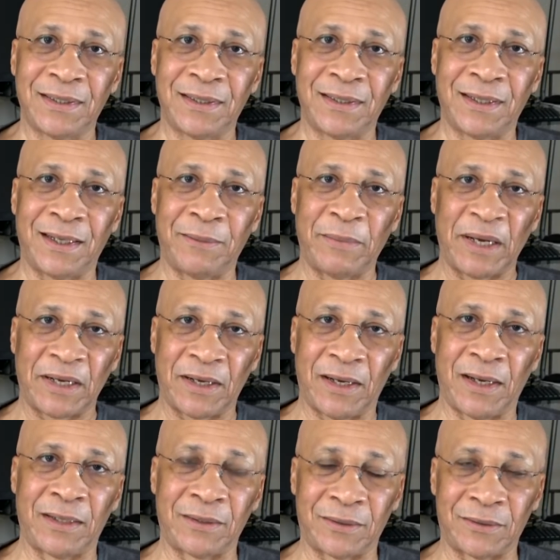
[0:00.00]
and
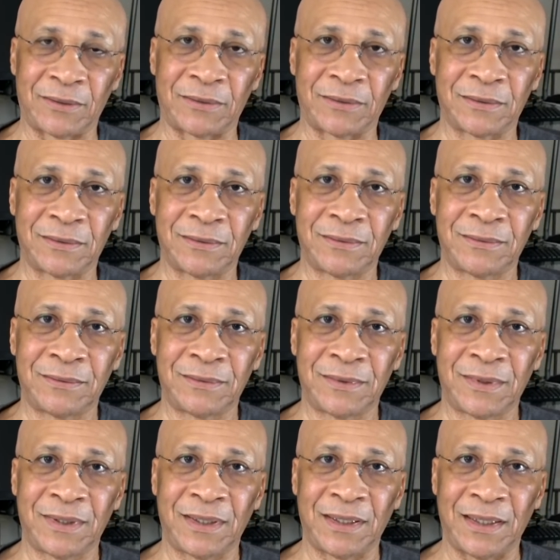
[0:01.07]
McConnell
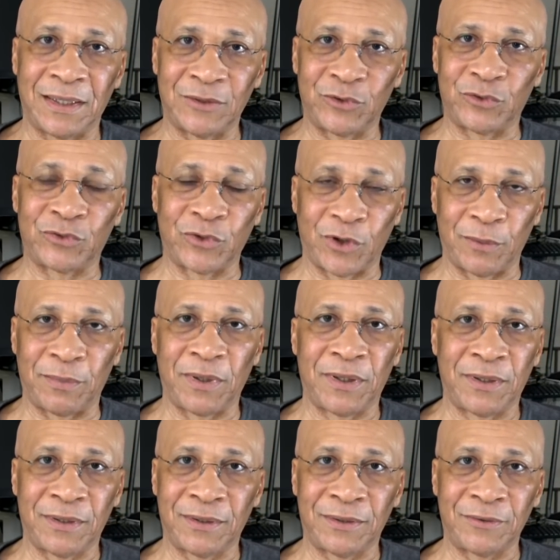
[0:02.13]
and Trump,
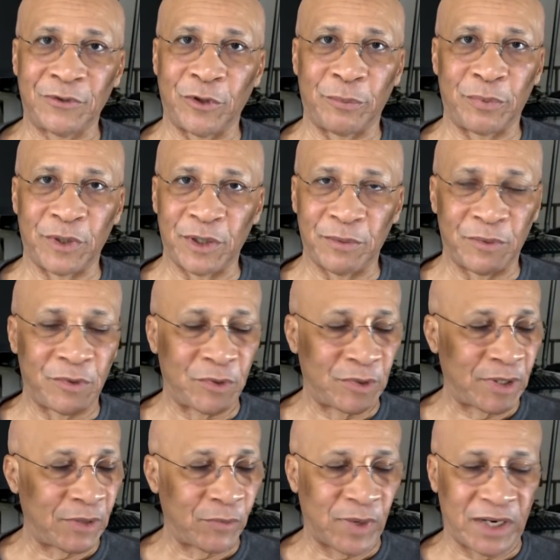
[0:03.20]

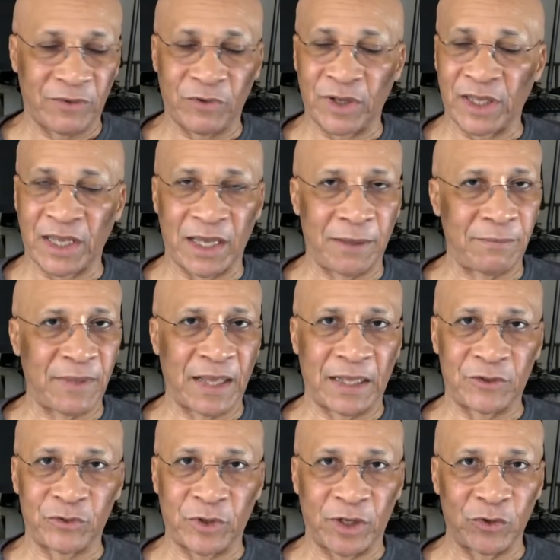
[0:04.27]
that whatever game they are
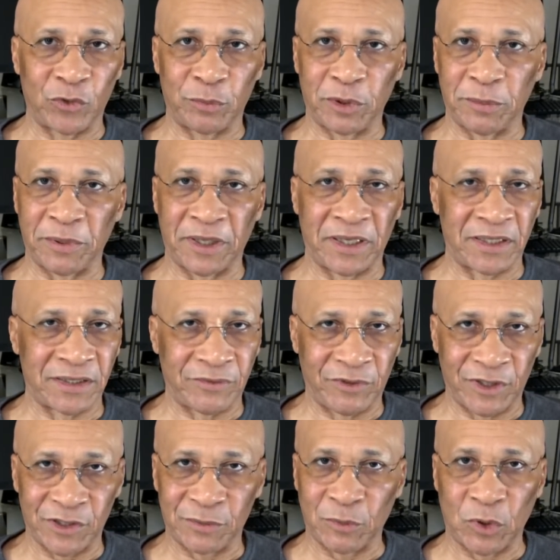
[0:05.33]
trying to prepare, there's a
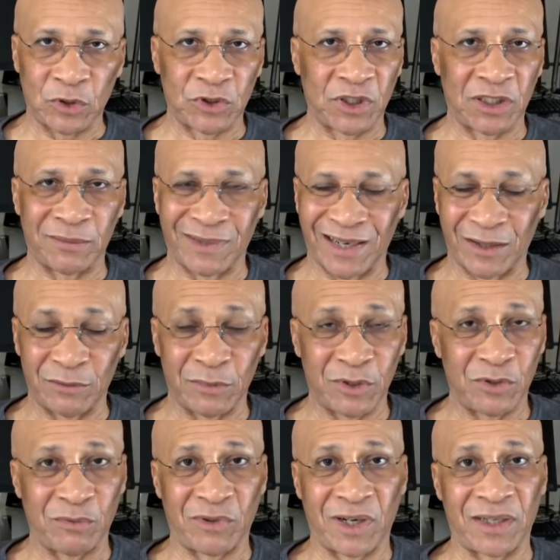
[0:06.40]
very small chance, but I would be
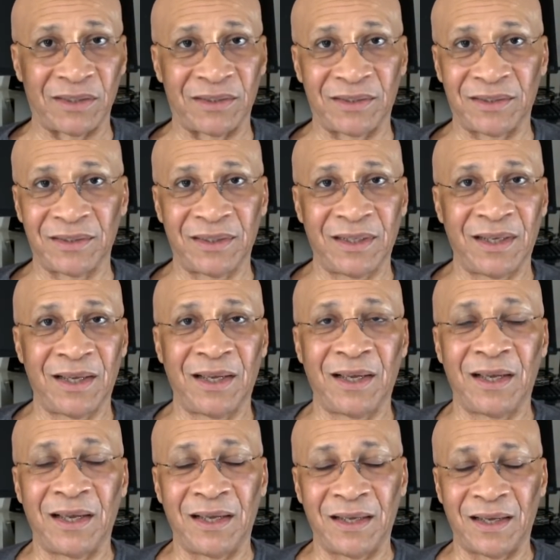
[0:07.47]
surprised.
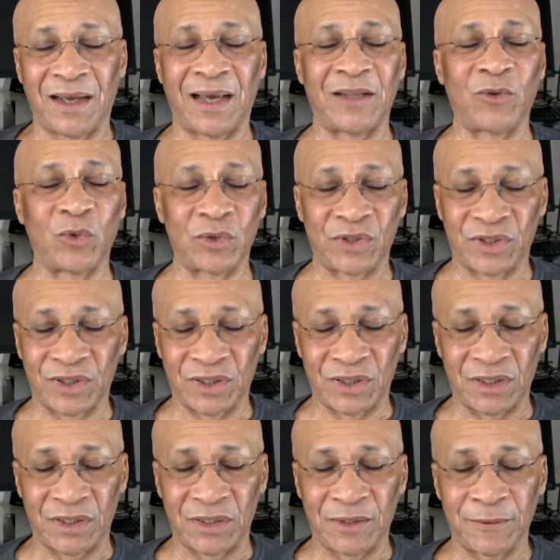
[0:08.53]
I don't
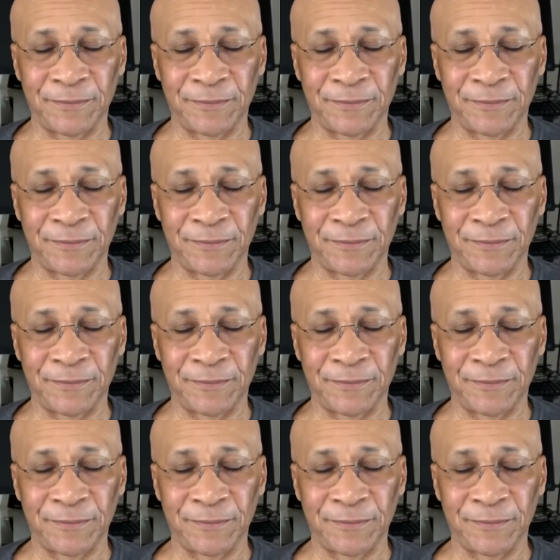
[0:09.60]
see.